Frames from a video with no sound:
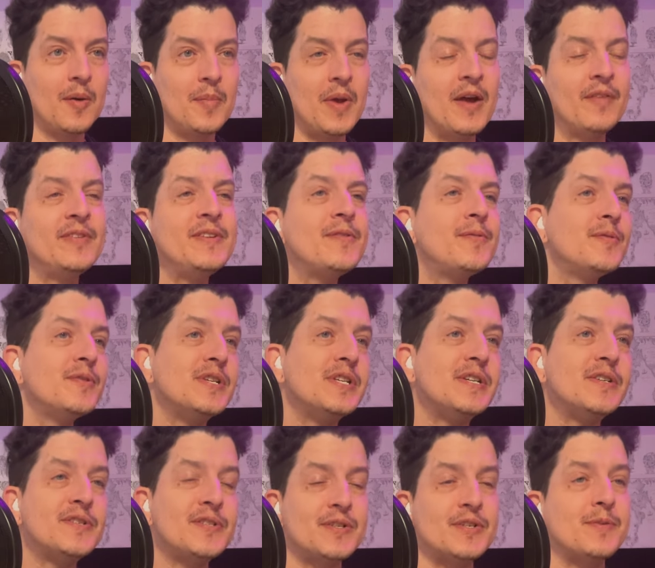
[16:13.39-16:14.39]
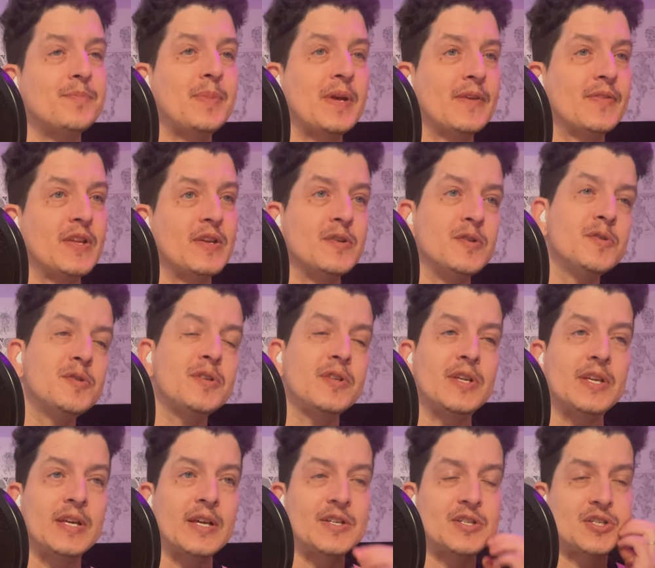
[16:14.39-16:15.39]
every 3 years in Japan, they usually
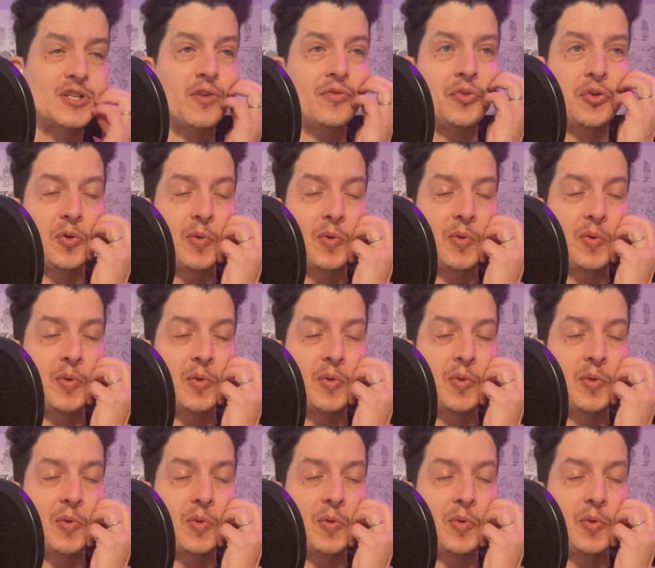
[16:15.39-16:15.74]
get shuffled